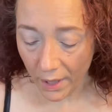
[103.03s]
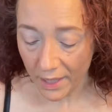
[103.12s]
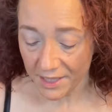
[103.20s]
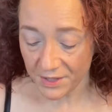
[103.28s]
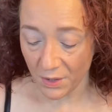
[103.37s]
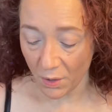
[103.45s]

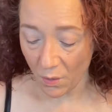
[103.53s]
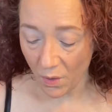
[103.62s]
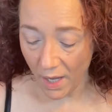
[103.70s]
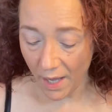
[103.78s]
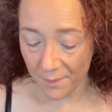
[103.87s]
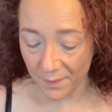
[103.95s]
So
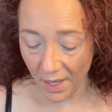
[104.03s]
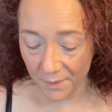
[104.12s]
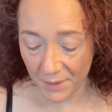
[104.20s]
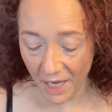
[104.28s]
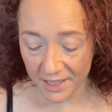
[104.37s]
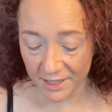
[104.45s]
I'm, I'm
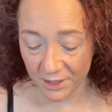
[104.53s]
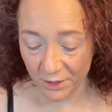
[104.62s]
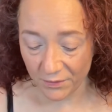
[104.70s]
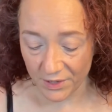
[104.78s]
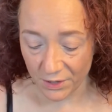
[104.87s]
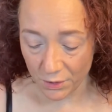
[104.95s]
kind of
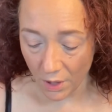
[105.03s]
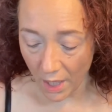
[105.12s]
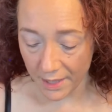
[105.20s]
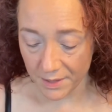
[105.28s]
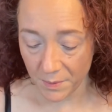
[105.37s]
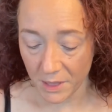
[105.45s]
nervous, you
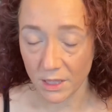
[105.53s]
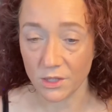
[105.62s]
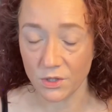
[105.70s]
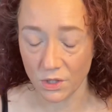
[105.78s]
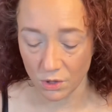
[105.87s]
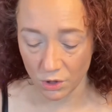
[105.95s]
guys,
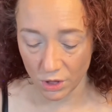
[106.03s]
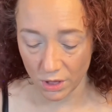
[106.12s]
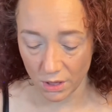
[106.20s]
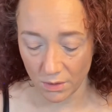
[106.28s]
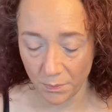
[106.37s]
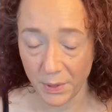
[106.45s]
because
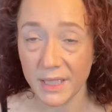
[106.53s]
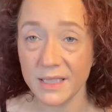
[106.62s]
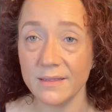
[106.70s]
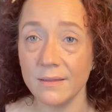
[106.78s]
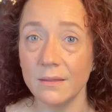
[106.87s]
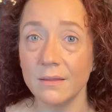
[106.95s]
she
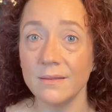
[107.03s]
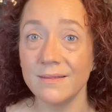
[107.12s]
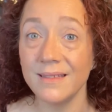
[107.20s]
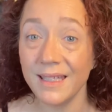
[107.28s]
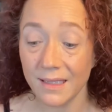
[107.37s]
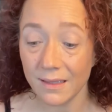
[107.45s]
picked
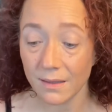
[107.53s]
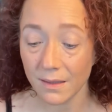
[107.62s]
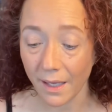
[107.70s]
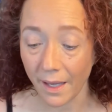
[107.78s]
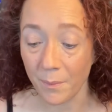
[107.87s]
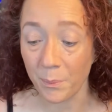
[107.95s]
teal
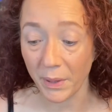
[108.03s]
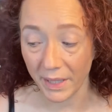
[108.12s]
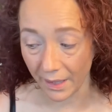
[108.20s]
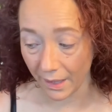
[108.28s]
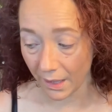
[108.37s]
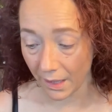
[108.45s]
and
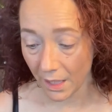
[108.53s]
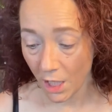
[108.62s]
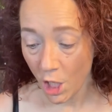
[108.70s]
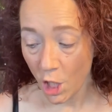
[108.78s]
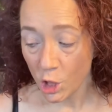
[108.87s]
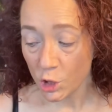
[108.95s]
pink.
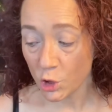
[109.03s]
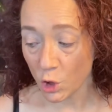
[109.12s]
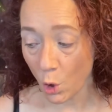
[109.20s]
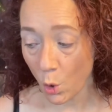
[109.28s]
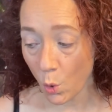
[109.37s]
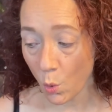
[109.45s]

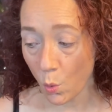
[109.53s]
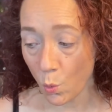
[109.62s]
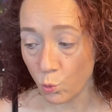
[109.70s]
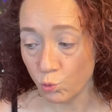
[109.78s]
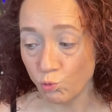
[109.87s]
So